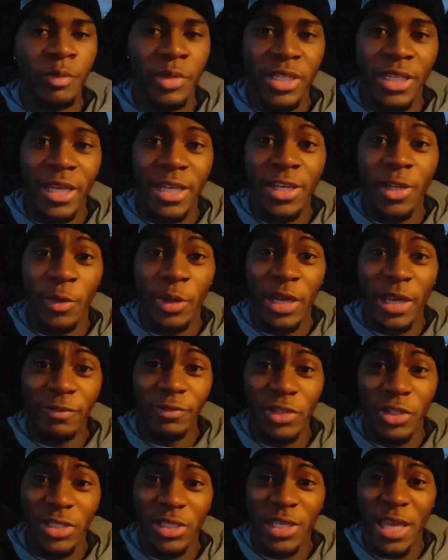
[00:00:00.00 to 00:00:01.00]
But yeah, anyway,
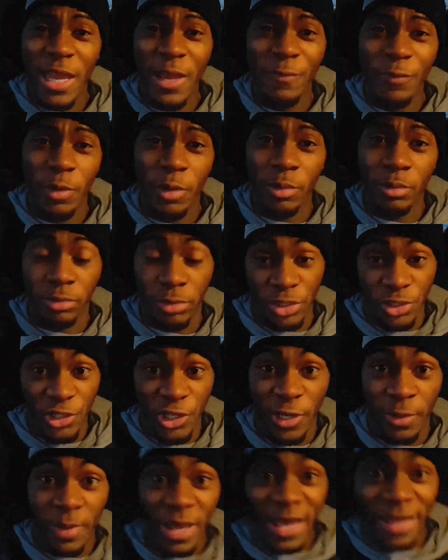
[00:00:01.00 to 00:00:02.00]
I've just came from the
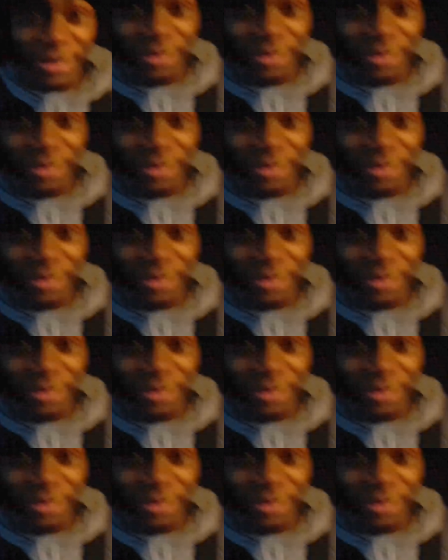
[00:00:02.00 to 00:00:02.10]
gym